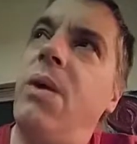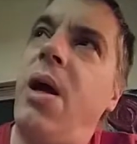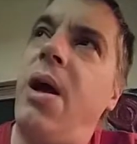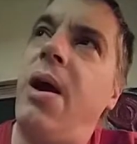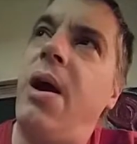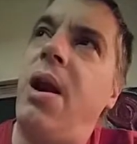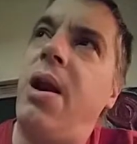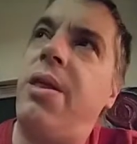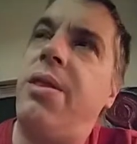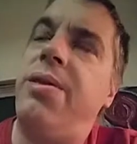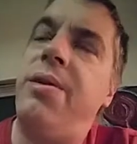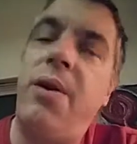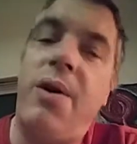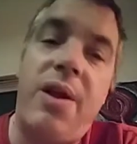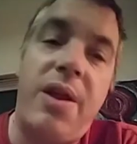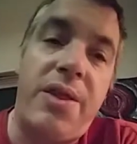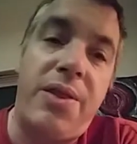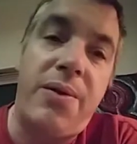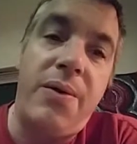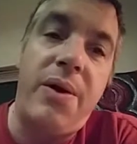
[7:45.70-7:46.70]
got a
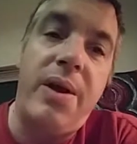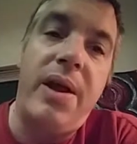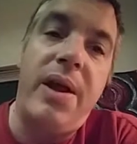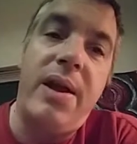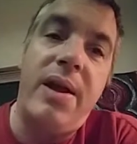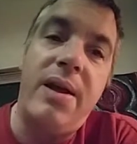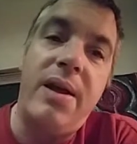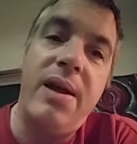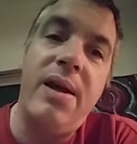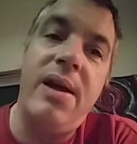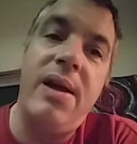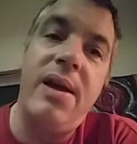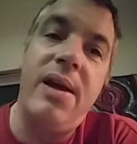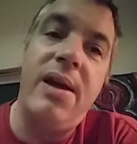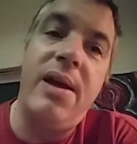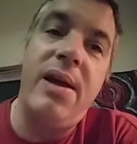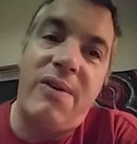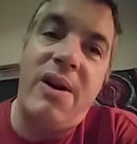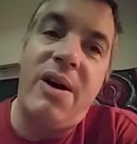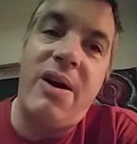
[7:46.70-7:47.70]
33
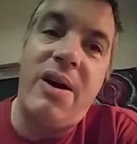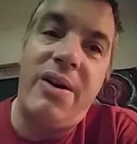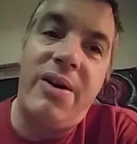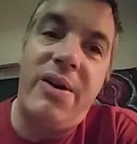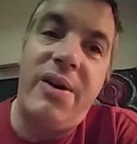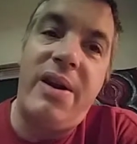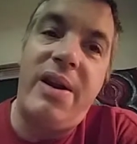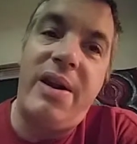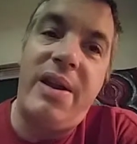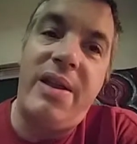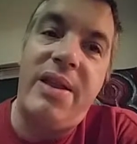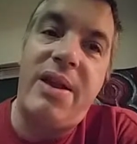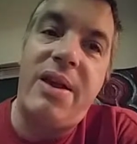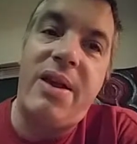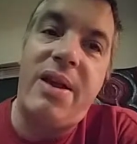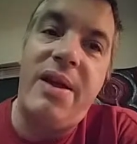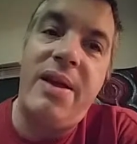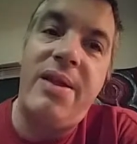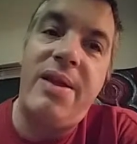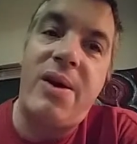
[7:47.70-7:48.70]
out of 100
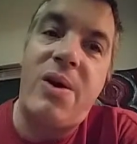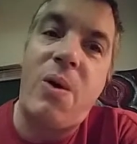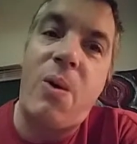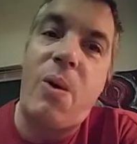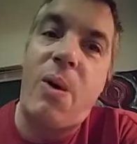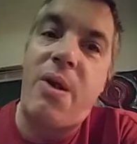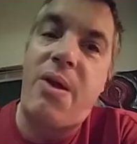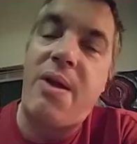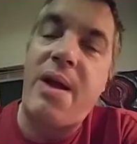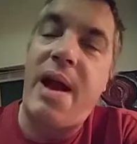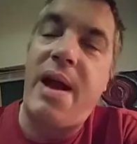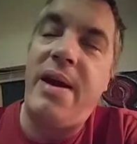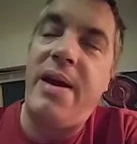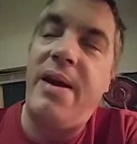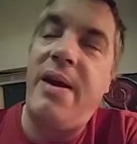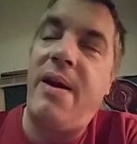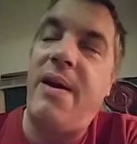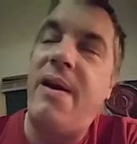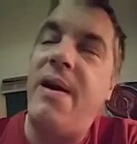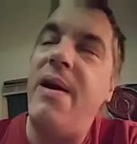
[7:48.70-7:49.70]
in the course that
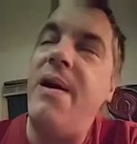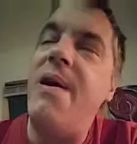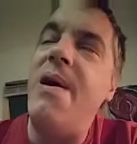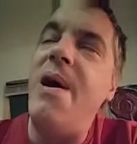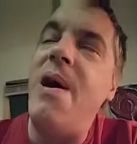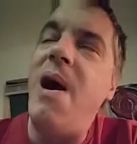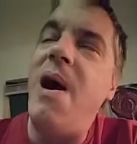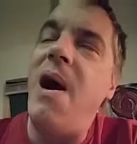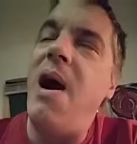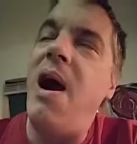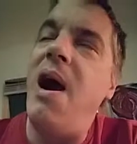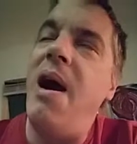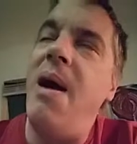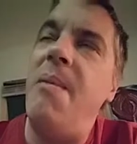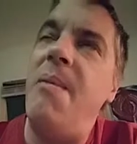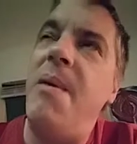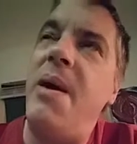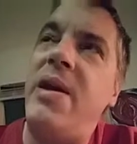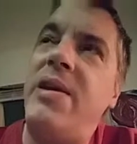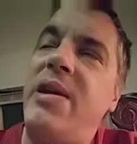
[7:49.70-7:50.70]
year.
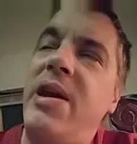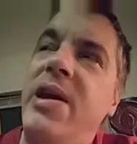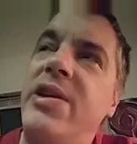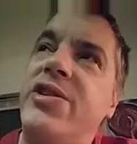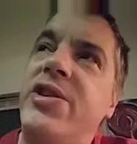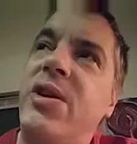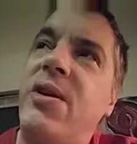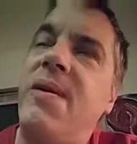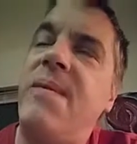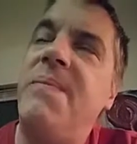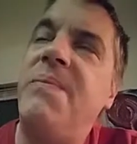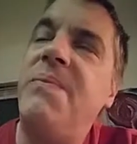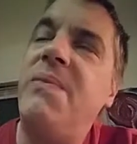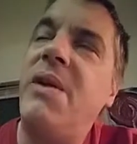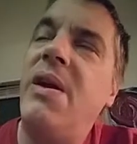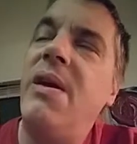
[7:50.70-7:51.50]
And my teacher